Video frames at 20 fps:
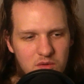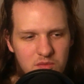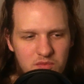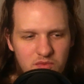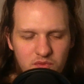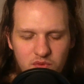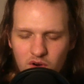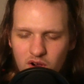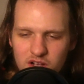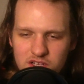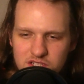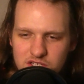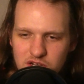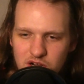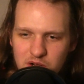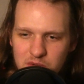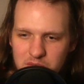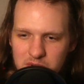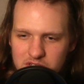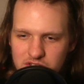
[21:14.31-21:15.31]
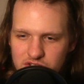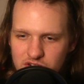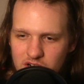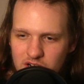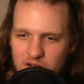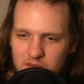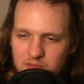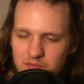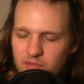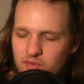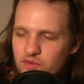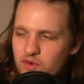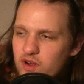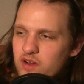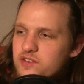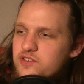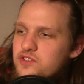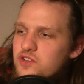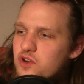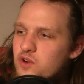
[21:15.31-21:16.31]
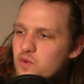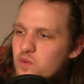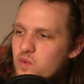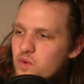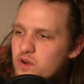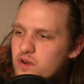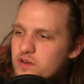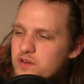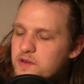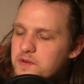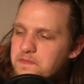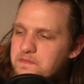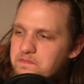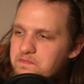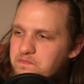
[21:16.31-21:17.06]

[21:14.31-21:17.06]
Before I started my job, before I started work,